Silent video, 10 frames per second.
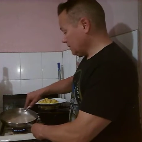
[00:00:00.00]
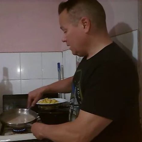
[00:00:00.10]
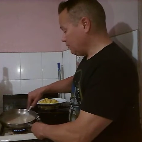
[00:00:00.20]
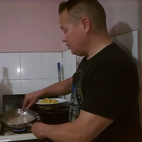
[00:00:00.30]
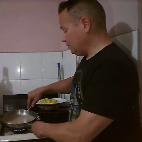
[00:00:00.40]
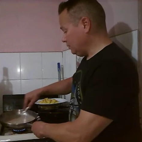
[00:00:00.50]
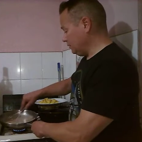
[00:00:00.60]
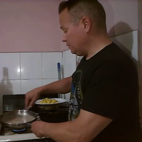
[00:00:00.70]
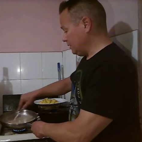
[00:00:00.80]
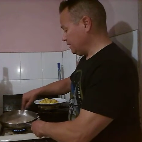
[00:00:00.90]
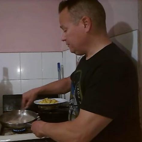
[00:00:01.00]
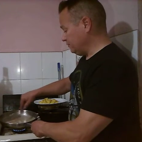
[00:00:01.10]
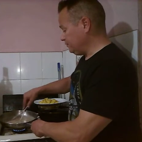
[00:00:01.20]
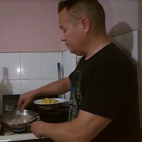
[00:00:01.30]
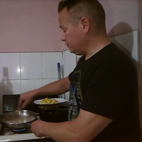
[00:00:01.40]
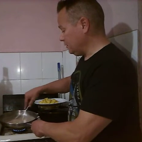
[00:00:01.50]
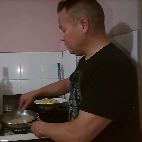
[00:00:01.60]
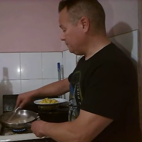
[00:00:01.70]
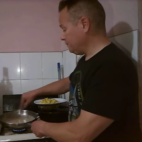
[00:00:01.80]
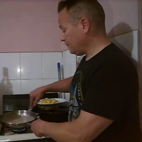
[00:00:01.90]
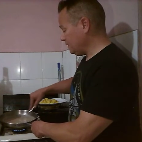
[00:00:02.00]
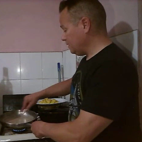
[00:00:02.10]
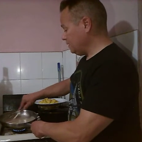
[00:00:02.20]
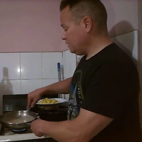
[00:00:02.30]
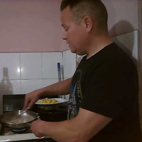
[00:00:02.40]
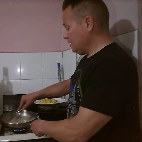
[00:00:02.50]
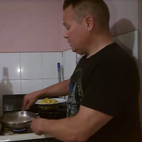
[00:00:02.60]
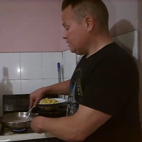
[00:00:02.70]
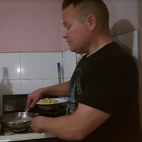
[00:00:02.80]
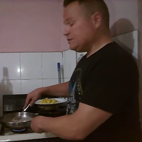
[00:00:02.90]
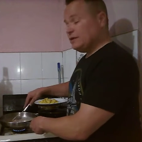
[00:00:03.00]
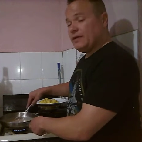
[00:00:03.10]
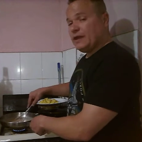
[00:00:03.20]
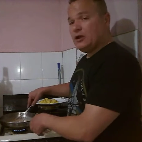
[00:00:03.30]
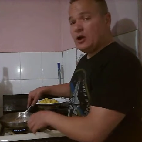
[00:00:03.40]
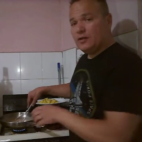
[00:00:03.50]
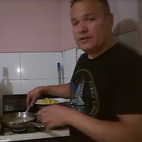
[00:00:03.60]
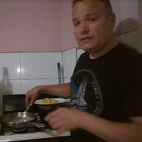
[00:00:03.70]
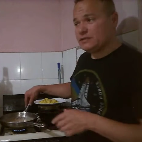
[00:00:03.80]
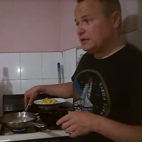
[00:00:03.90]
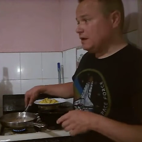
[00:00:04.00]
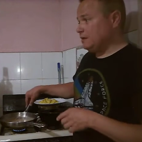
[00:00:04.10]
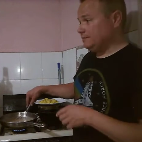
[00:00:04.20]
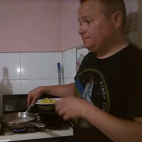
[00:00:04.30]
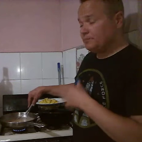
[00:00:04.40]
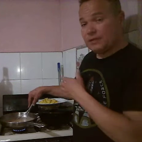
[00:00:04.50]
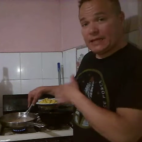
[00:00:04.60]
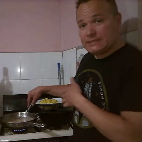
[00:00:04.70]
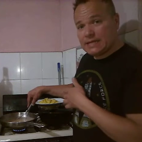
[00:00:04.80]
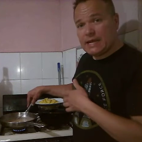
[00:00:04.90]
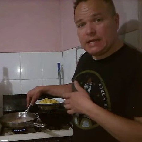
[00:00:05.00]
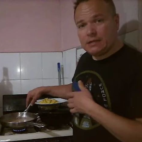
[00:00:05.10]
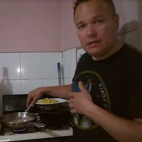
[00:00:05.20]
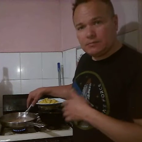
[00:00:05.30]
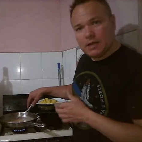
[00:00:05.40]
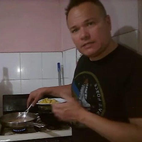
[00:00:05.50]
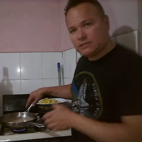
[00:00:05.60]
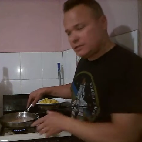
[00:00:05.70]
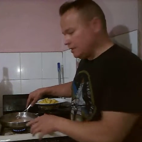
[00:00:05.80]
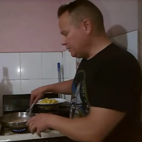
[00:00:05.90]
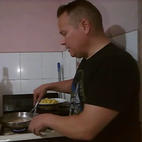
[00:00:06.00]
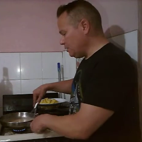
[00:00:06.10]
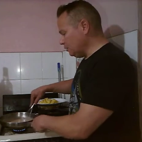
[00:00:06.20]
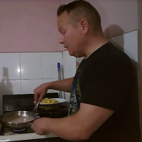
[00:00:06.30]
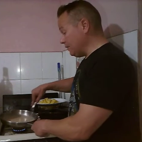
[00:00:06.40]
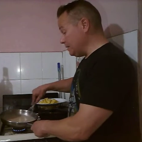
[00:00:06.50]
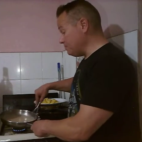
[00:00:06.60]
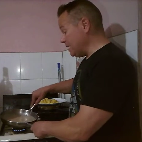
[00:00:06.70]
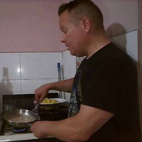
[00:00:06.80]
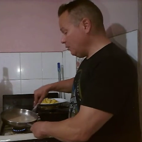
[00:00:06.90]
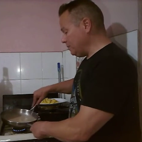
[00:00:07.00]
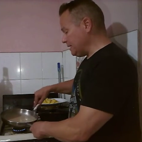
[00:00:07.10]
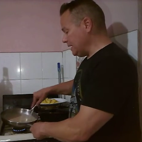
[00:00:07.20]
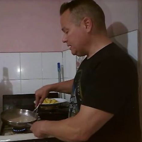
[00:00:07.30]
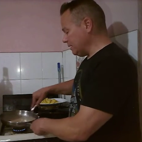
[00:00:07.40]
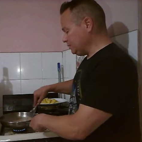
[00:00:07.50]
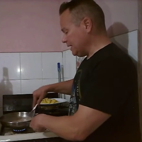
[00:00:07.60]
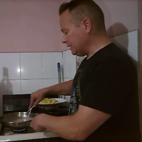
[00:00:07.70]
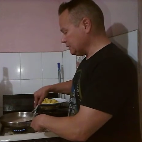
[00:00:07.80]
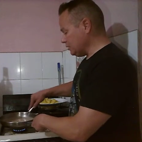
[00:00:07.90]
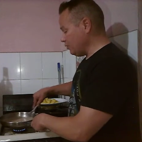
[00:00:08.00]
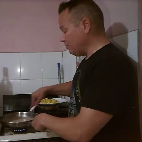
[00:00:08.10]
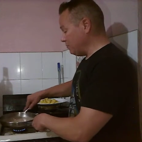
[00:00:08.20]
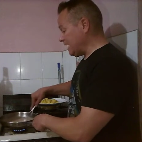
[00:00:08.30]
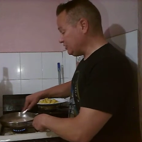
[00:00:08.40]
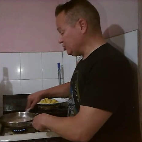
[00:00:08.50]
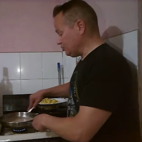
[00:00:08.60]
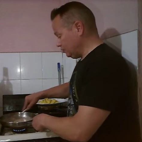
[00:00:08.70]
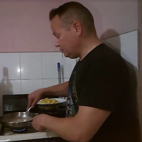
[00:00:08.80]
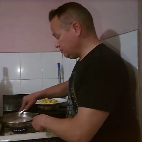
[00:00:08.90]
I'll put a little extra sugar on them. So they call this plantain in Mexico, they call it the male banana, plátano macho.